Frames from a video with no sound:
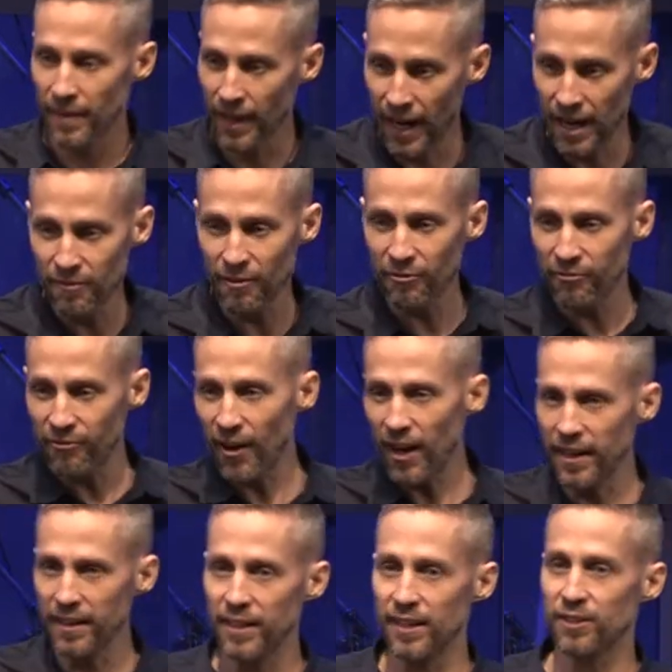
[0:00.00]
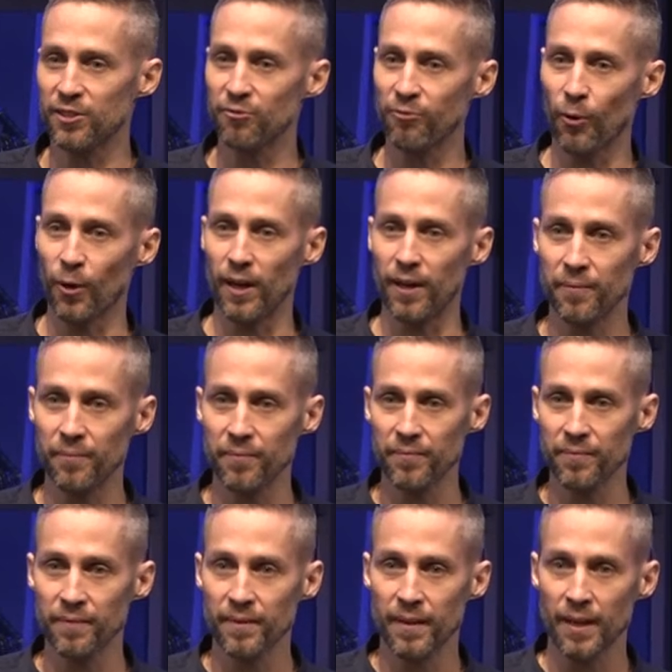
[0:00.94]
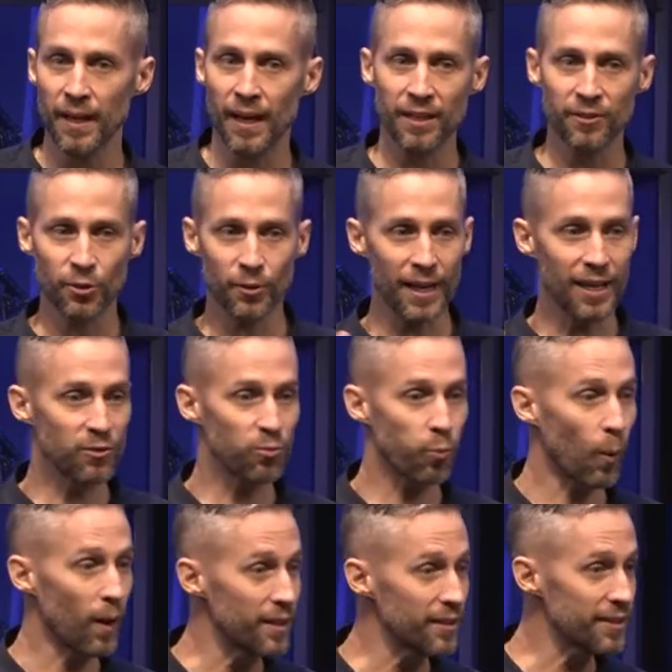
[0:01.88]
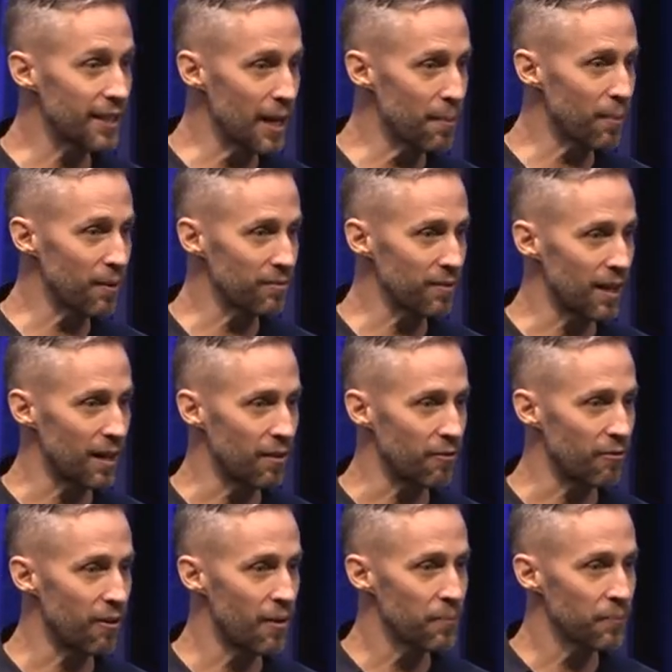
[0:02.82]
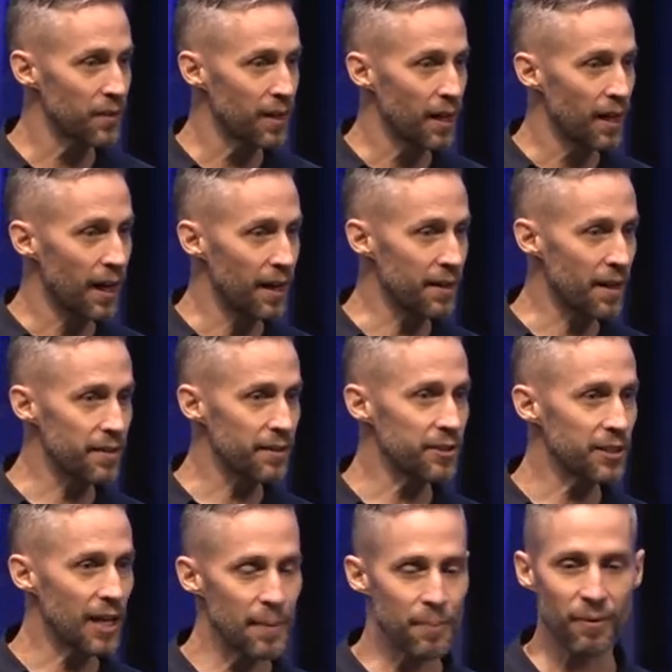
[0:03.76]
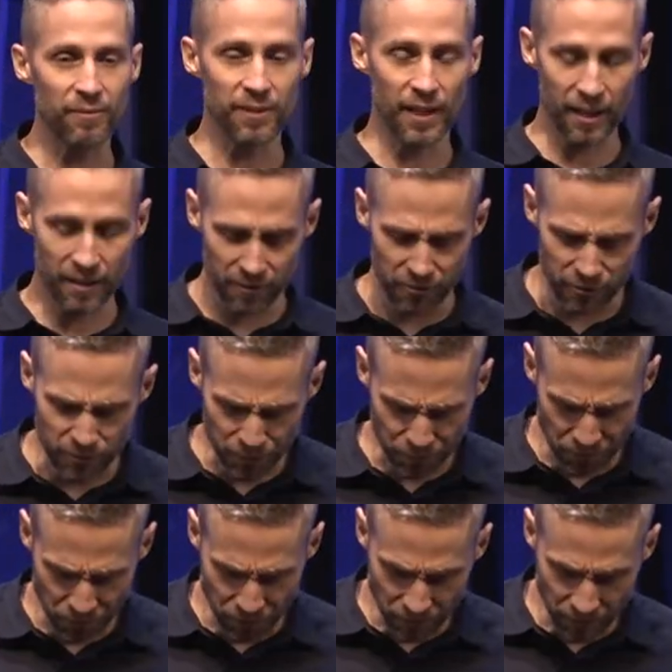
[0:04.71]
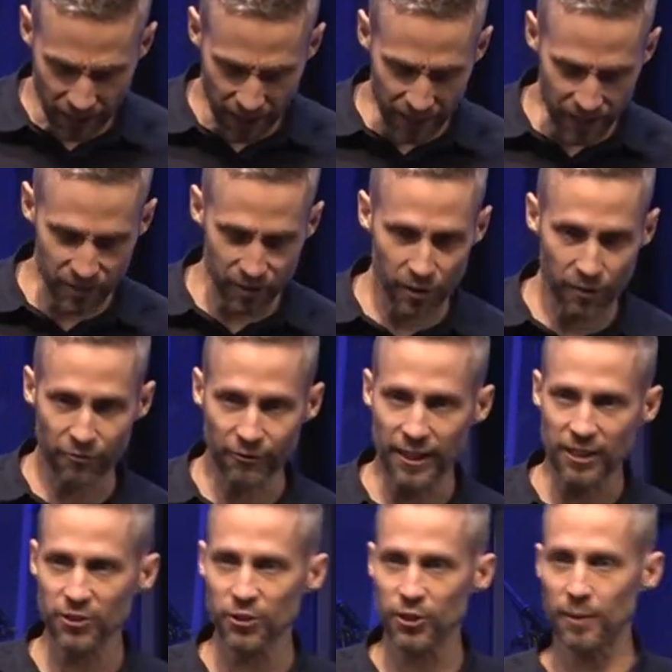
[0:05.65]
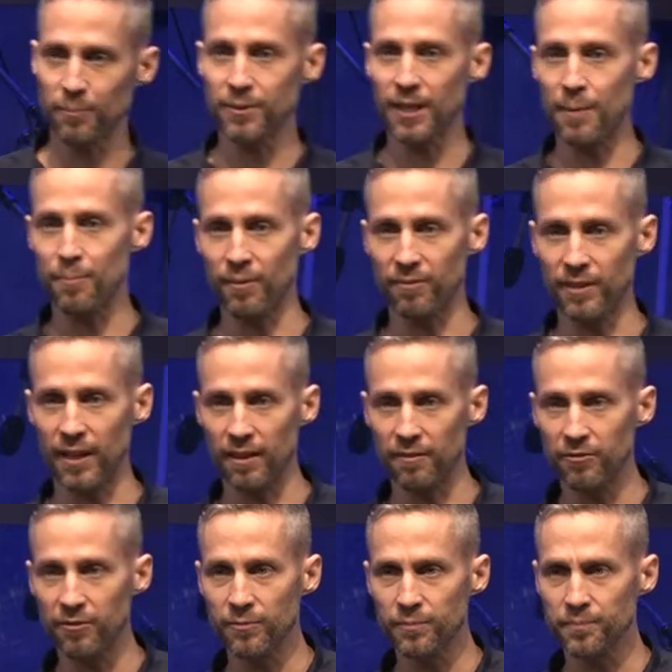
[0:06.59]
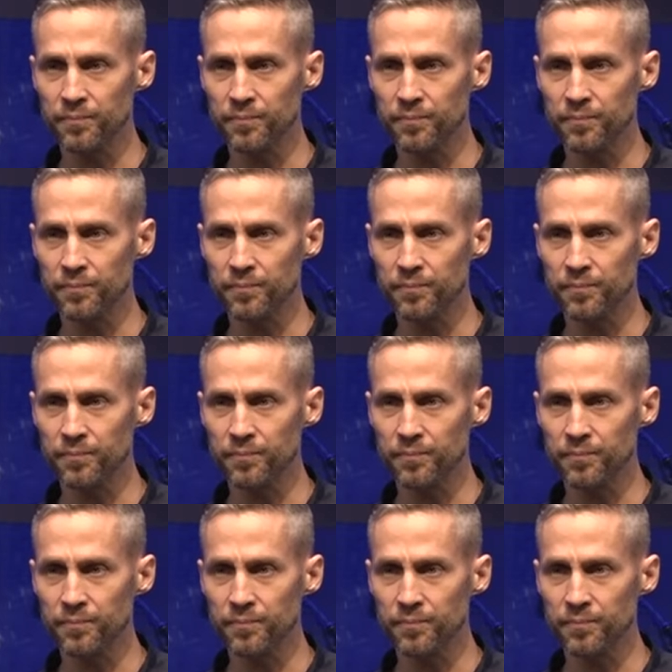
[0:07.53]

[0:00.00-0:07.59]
I have a fondness for it. And so that's one type of love. Another type of love is the friendship type of love.